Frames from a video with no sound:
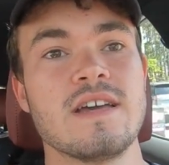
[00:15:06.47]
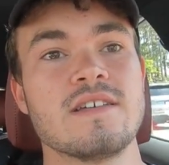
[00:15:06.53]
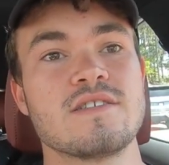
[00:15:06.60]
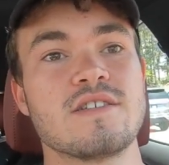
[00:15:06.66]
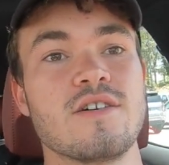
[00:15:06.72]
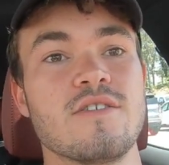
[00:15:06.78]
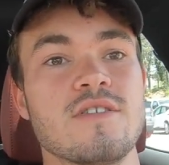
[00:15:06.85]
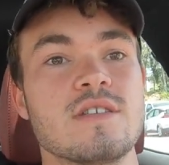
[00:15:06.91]

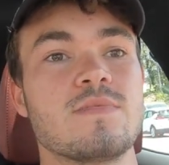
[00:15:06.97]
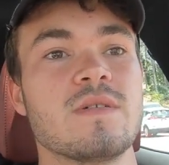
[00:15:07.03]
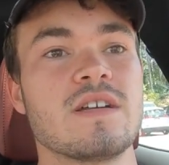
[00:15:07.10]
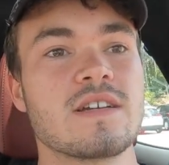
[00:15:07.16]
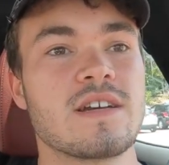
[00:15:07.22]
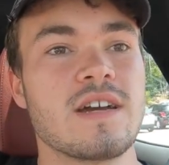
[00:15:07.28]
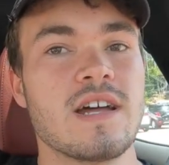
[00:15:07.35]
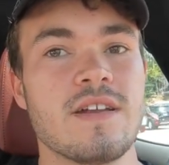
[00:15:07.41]
So it's
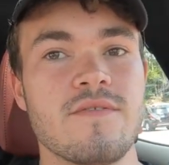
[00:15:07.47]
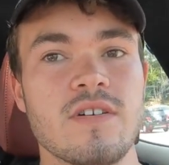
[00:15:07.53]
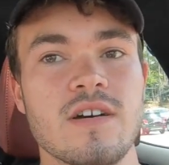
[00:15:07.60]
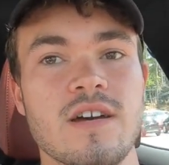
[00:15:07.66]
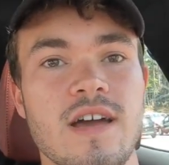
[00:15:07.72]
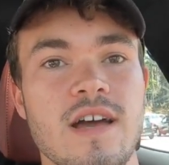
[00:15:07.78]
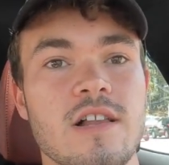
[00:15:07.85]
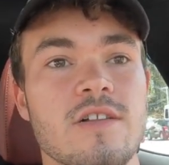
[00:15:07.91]
been kind of
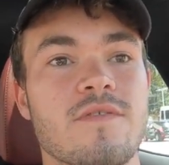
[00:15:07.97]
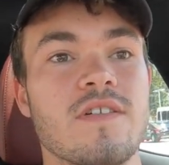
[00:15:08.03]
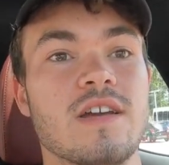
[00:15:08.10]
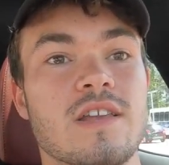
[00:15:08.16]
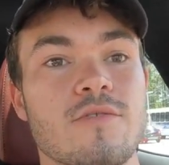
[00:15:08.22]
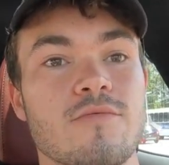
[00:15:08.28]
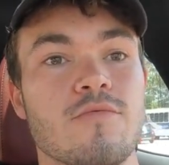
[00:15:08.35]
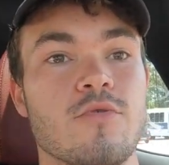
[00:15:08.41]
a elephant
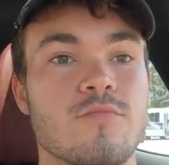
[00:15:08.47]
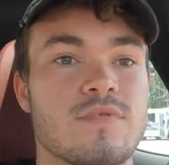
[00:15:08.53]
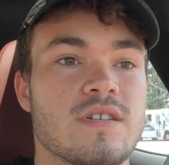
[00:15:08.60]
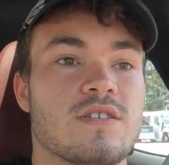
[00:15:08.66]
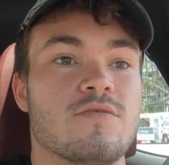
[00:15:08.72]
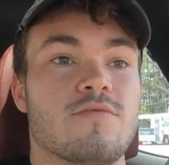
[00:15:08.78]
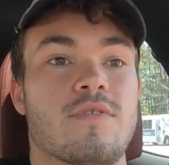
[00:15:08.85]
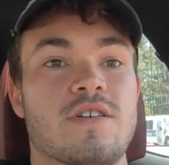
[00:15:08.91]
in the room
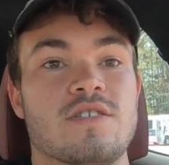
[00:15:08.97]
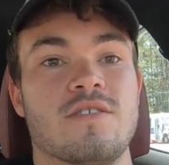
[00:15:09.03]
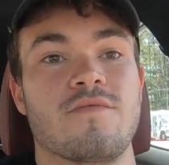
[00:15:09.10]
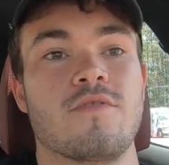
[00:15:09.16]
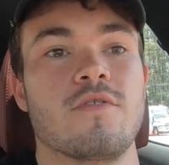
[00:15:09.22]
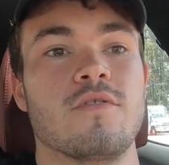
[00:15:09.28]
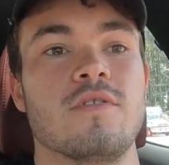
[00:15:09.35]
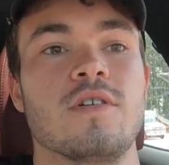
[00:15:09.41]
situation
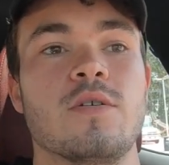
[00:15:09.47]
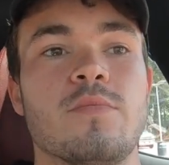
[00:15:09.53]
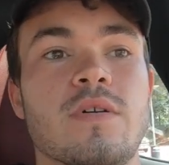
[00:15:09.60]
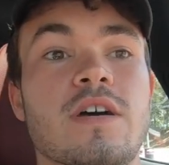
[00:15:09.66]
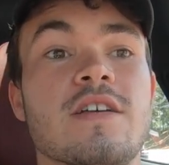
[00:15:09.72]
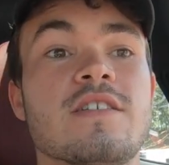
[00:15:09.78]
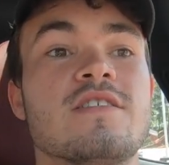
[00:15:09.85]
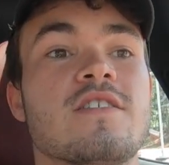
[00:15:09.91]
for a little bit.